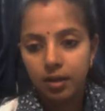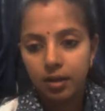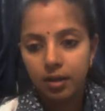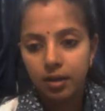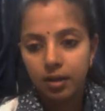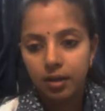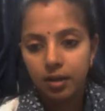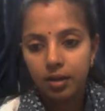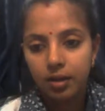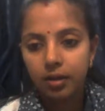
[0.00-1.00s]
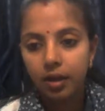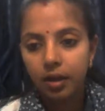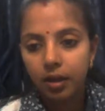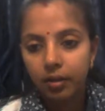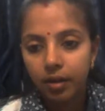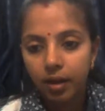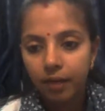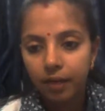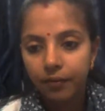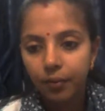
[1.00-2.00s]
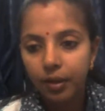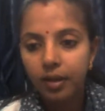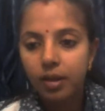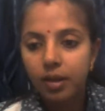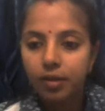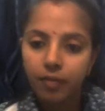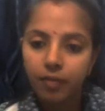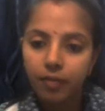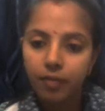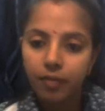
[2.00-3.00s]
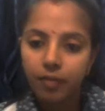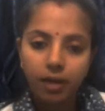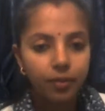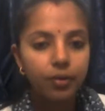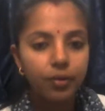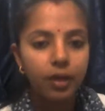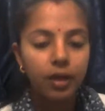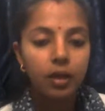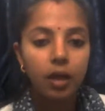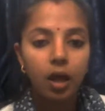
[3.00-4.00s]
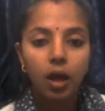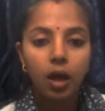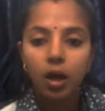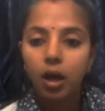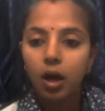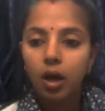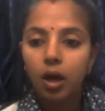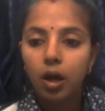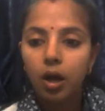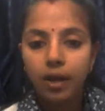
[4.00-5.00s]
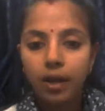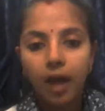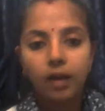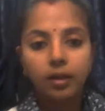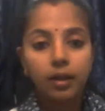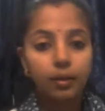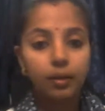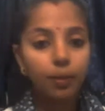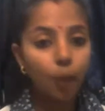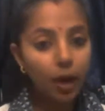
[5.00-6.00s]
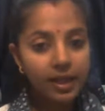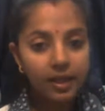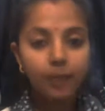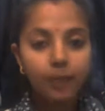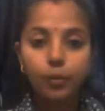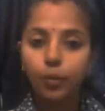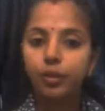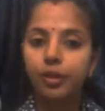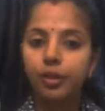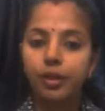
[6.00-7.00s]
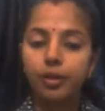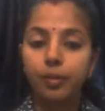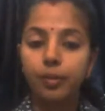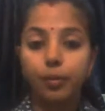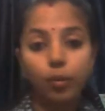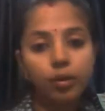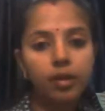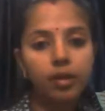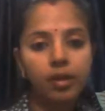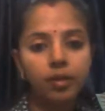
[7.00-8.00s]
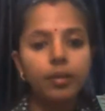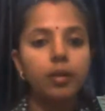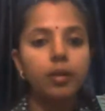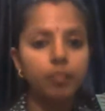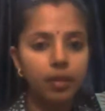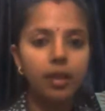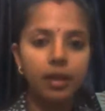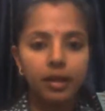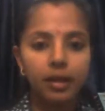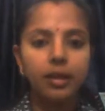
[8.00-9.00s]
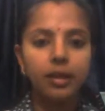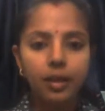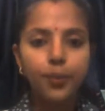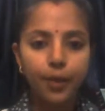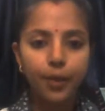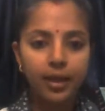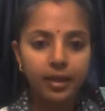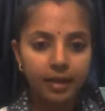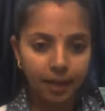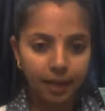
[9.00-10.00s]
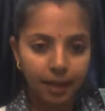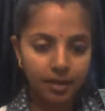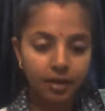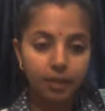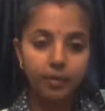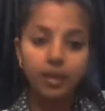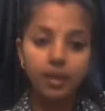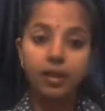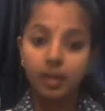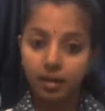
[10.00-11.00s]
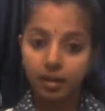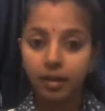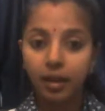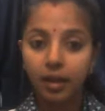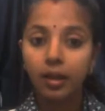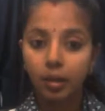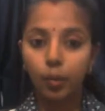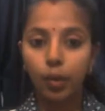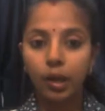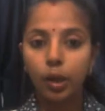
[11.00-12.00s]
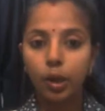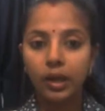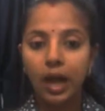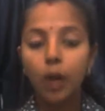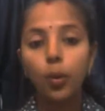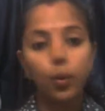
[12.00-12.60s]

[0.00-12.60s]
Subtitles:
Okay, okay, everyone is tried. Okay, yeah, the boy sleep, don't disturb him. Don't disturb him means it is in the present time, isn't it? Means the thing is going on now,